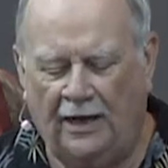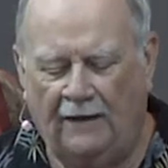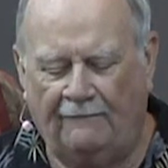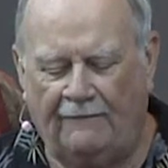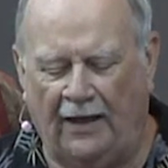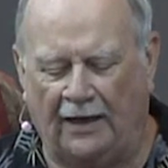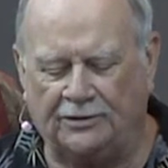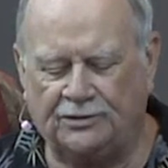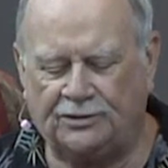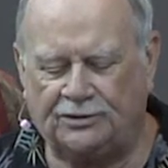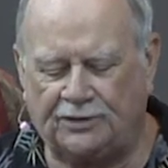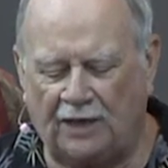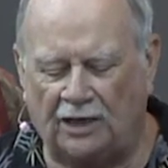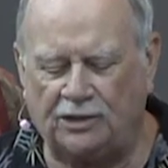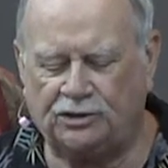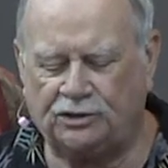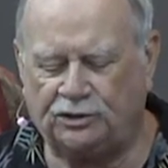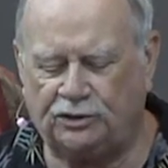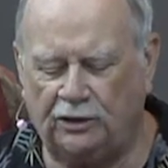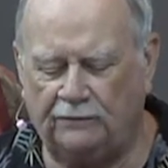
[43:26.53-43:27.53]
that
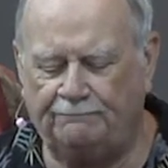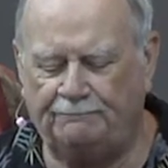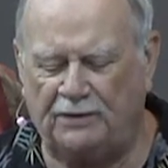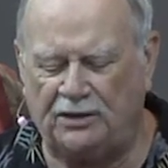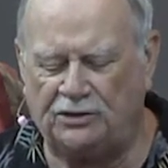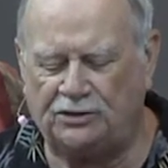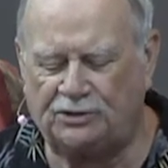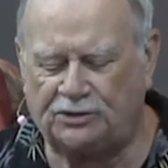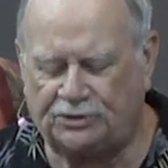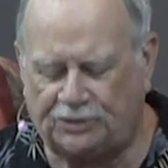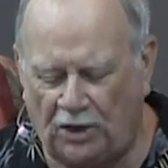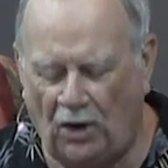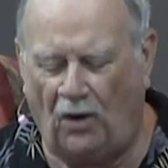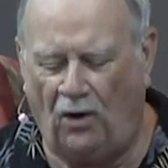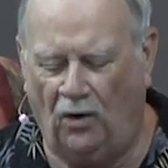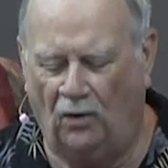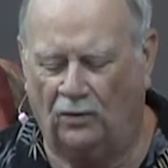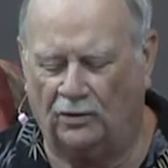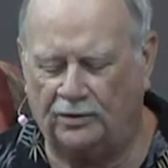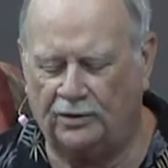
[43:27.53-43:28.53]
such should be
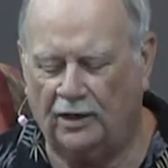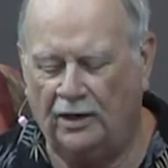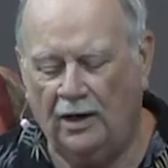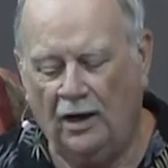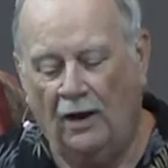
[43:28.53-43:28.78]
stoned.